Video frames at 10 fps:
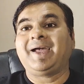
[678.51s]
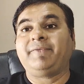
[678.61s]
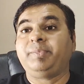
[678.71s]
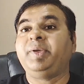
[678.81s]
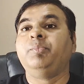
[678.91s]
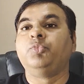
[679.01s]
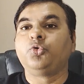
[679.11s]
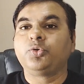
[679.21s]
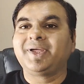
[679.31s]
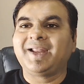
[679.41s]
I will be
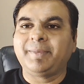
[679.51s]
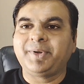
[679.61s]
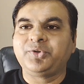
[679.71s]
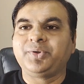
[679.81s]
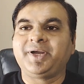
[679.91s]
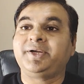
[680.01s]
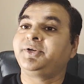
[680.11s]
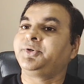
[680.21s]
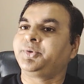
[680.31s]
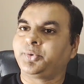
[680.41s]
more than happy to create
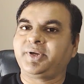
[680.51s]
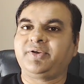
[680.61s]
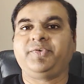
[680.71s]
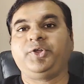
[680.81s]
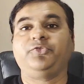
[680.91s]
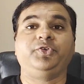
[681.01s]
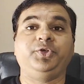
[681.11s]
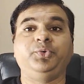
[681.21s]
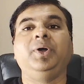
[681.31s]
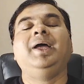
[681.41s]
a tutorial video for
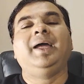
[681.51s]
you.